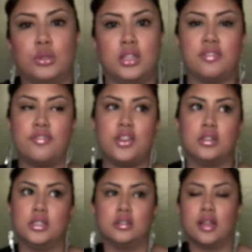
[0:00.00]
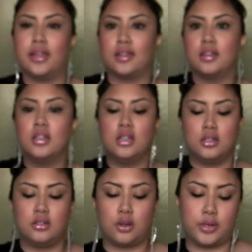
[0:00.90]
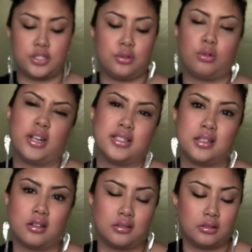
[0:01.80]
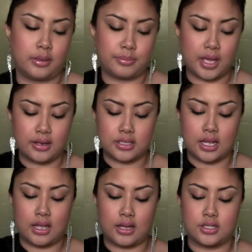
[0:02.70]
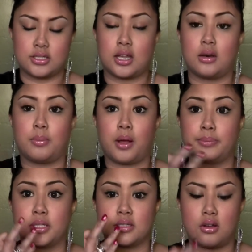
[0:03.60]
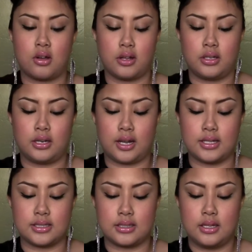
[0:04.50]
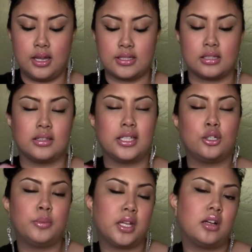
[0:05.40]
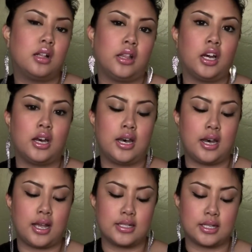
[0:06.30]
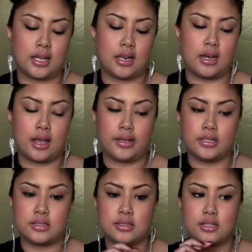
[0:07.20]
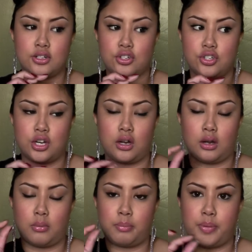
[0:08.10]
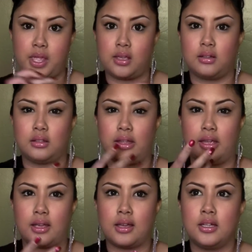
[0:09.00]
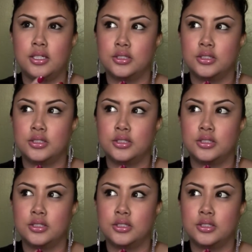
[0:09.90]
really feeling like going too crazy on a lip that day. I just kind of pop this on. It's a little bit clear and it has like a nice sheer pink, like